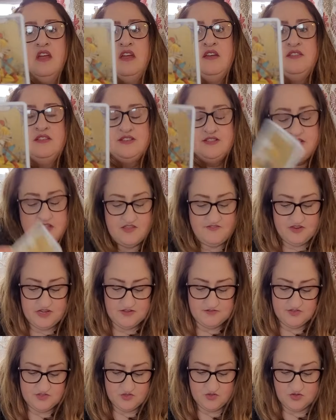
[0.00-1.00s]
And the Seven
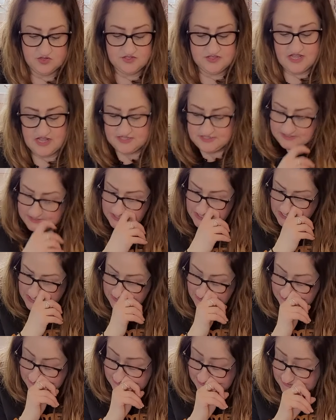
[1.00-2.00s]
of Swords. That's
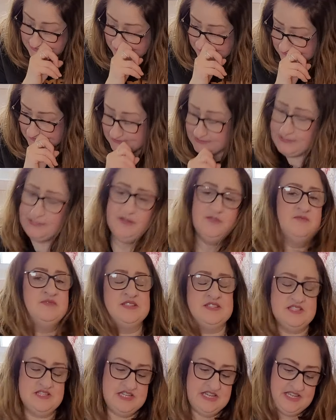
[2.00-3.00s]
uh, sneaky
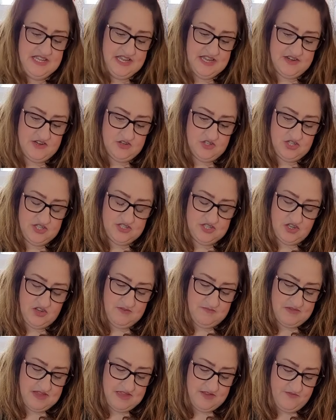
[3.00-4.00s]
sneaky energy. So
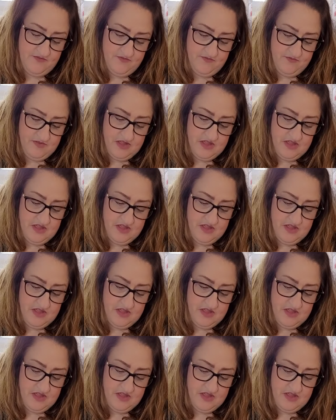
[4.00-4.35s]
you might